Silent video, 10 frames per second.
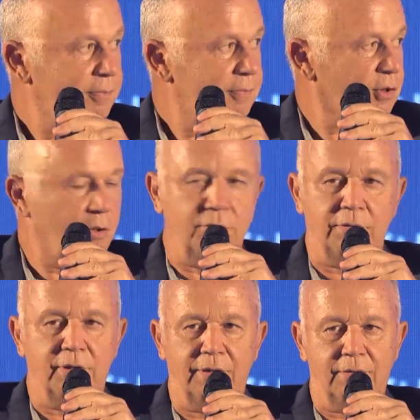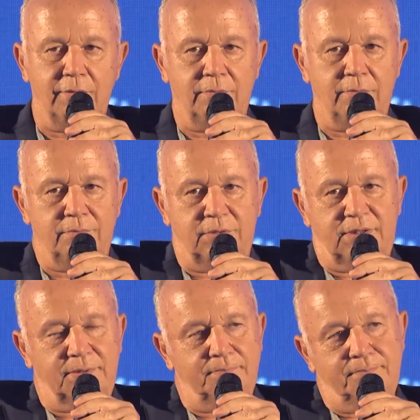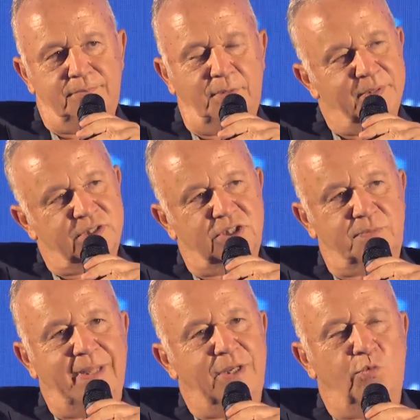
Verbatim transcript: So uh, the business plan